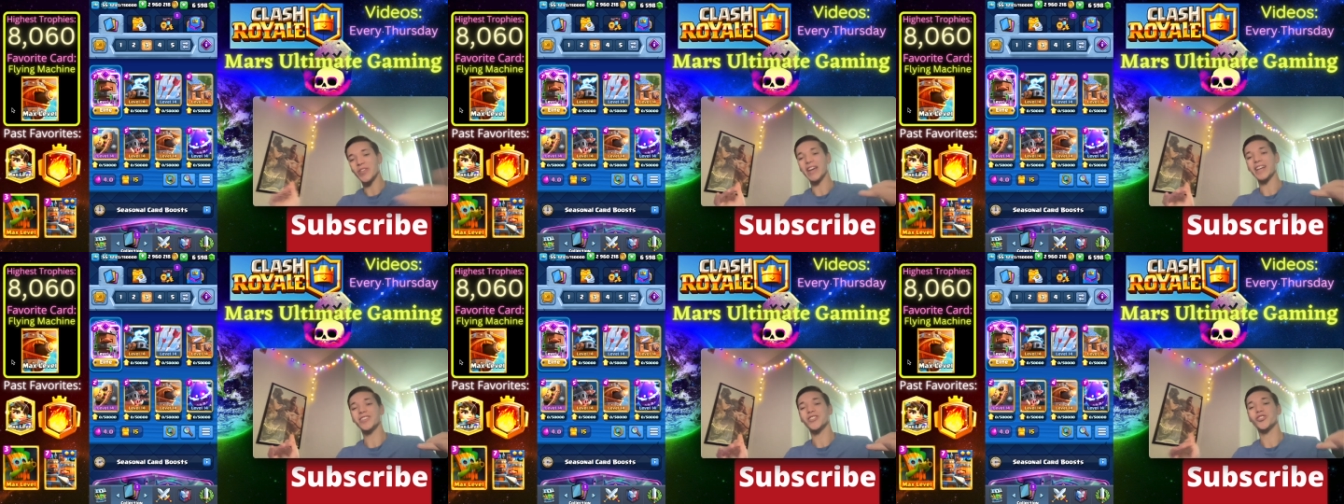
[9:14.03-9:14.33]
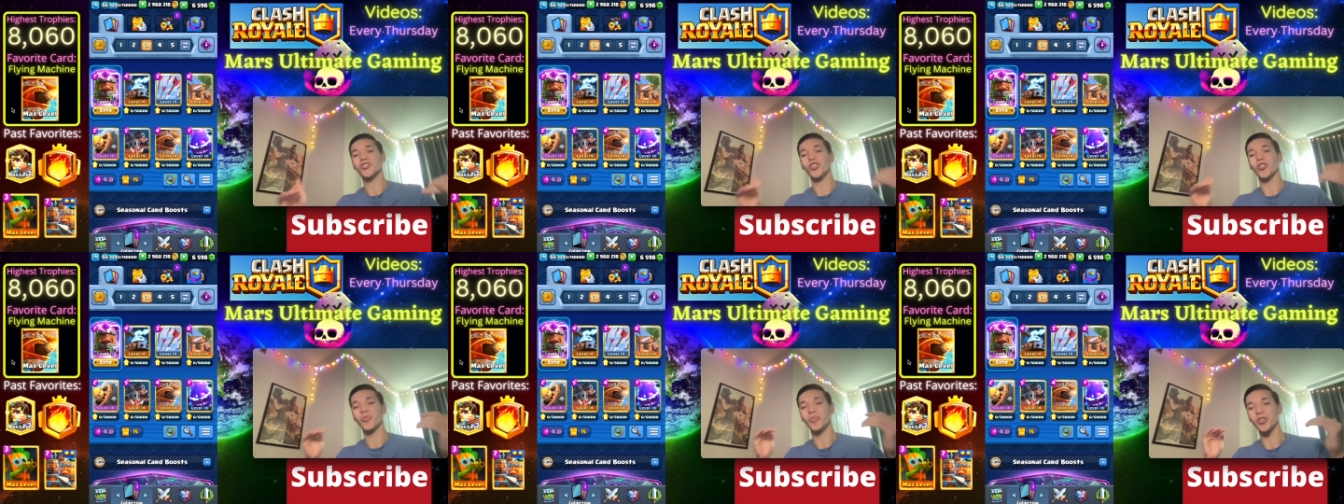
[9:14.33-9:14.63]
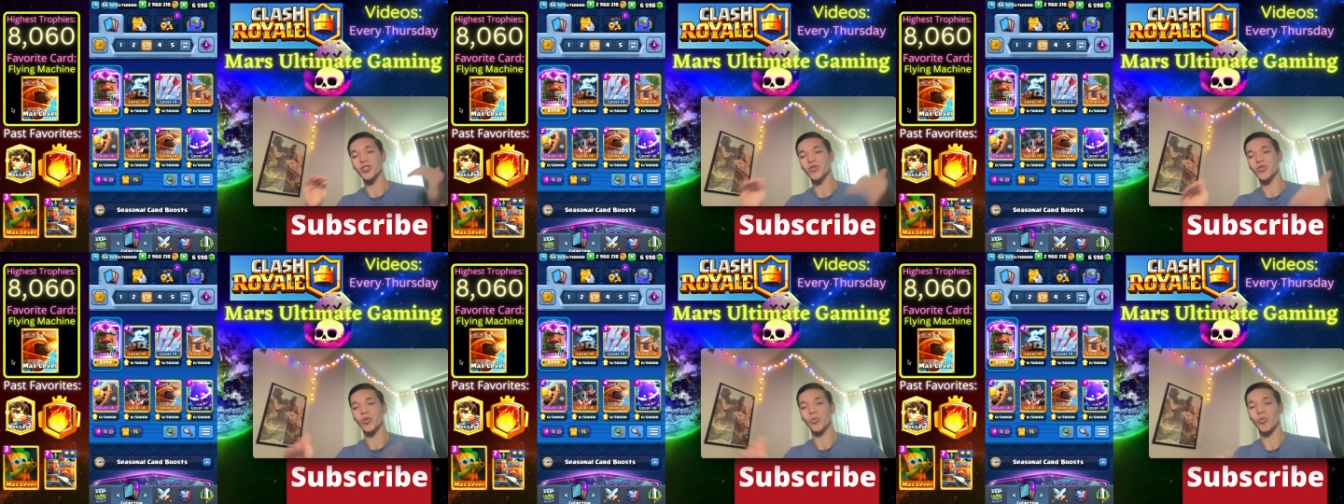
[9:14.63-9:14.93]
Thanks so
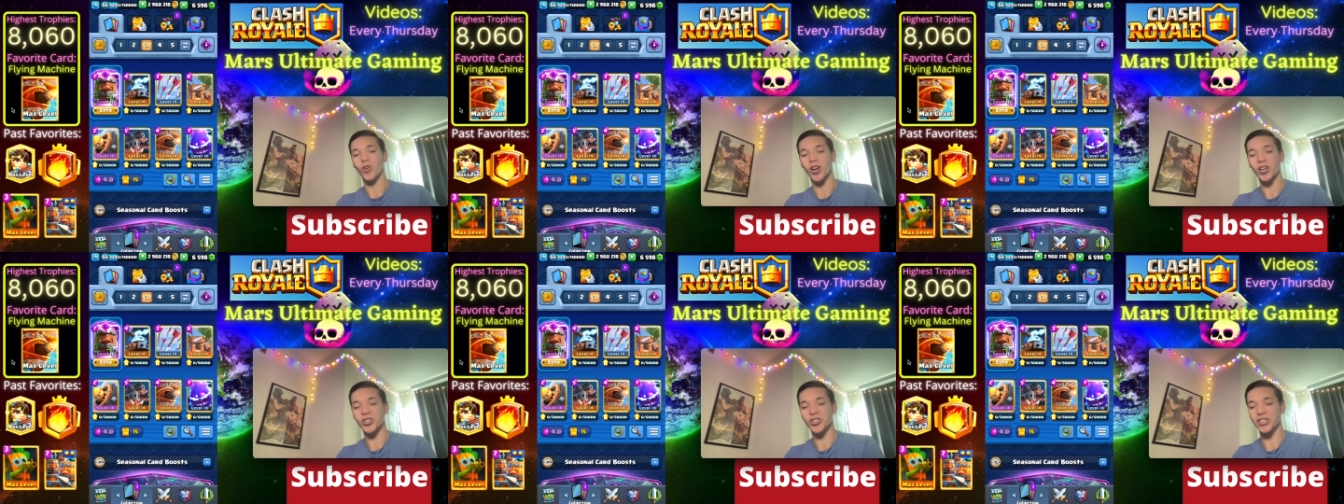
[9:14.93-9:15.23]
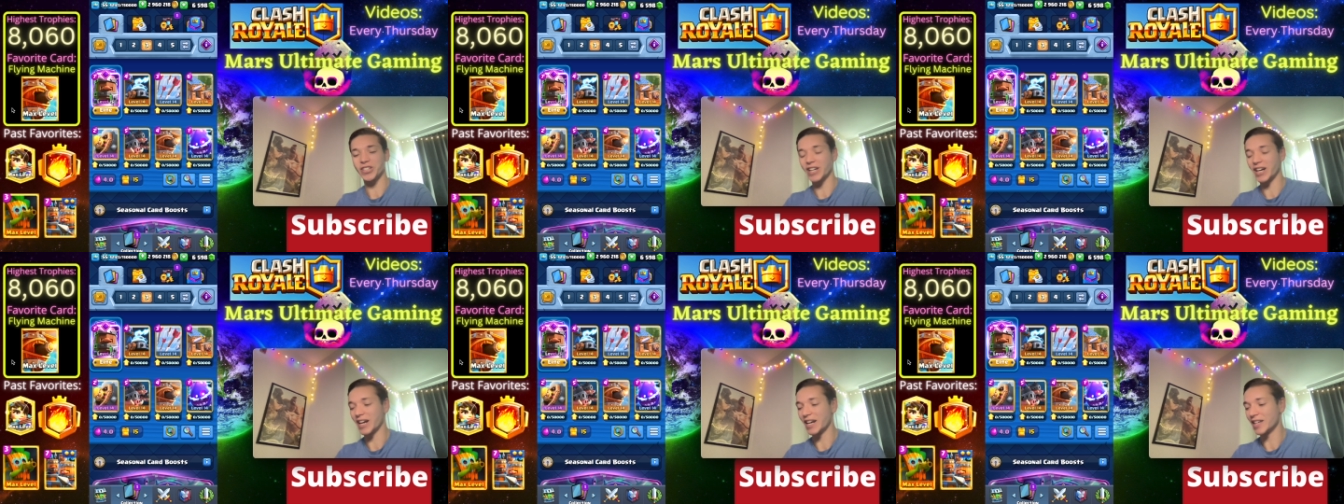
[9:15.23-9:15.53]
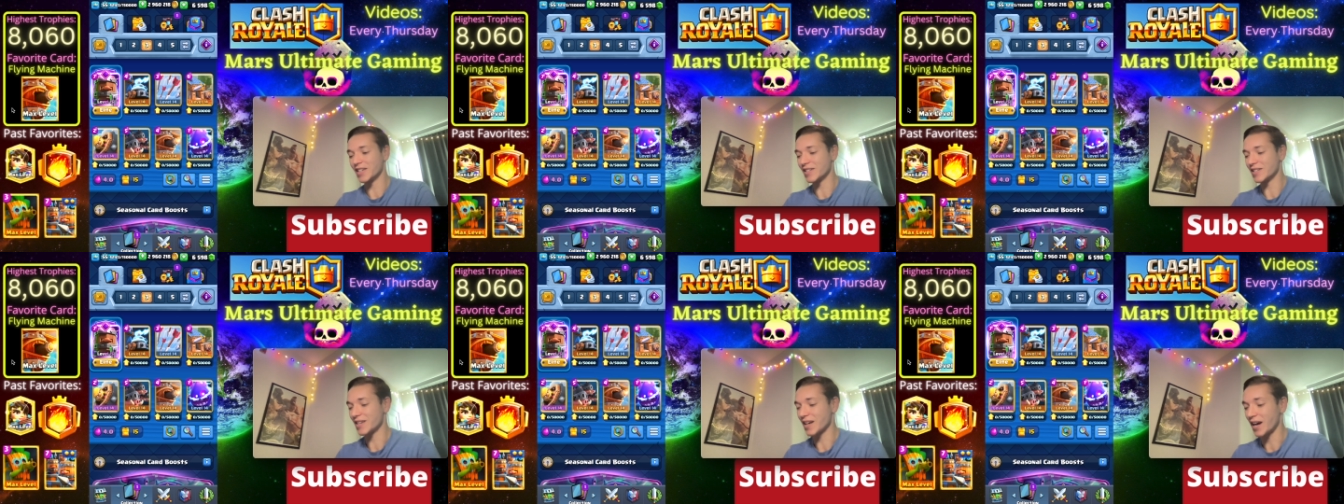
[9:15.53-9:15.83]
much for watching, guys.